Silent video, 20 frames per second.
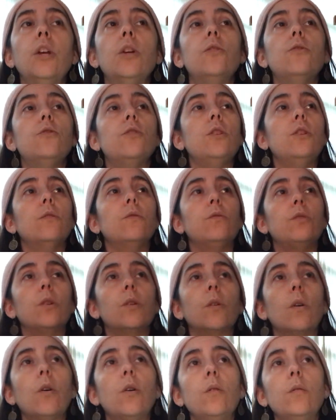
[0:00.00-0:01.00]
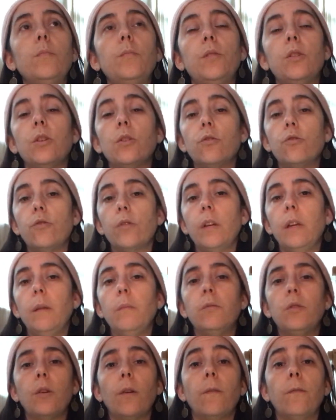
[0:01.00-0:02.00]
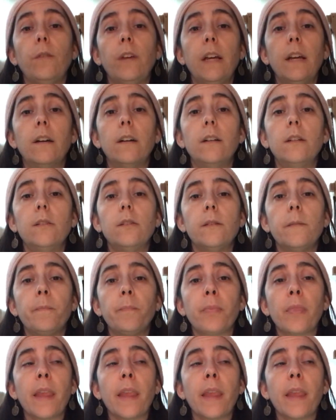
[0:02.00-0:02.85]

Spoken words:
She knows your hopes, your dreams, your fears.